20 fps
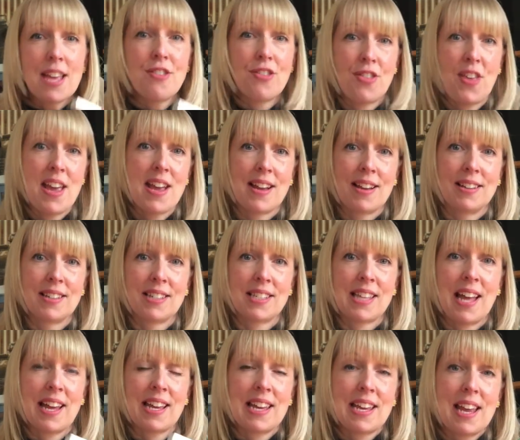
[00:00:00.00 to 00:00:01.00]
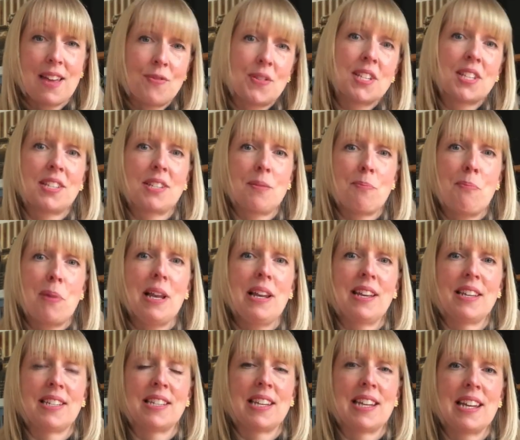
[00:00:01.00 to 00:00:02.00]
things that give us
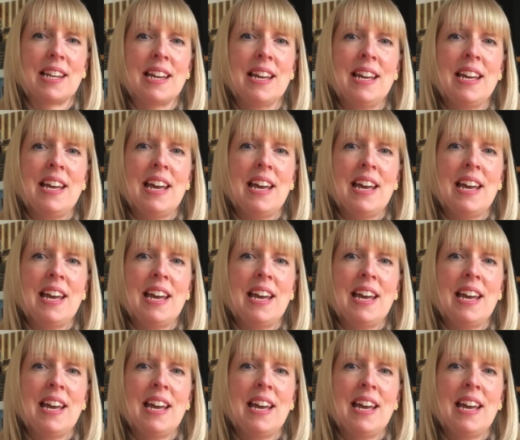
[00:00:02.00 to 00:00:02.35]
stability,